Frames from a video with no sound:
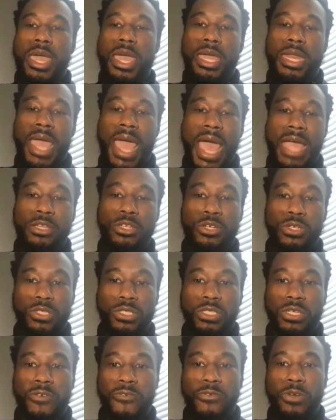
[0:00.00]
and actors
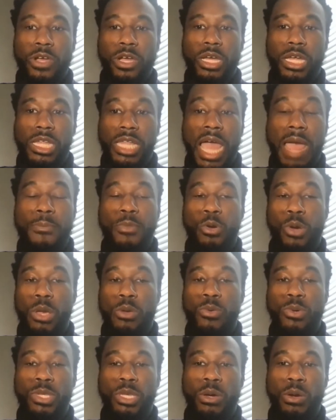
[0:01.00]
to
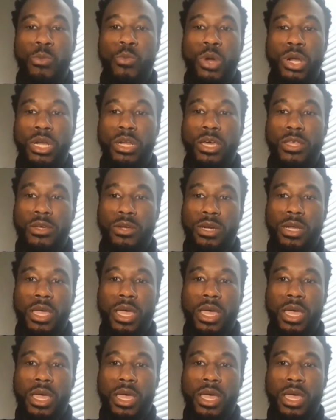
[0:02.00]
collaborate with one another,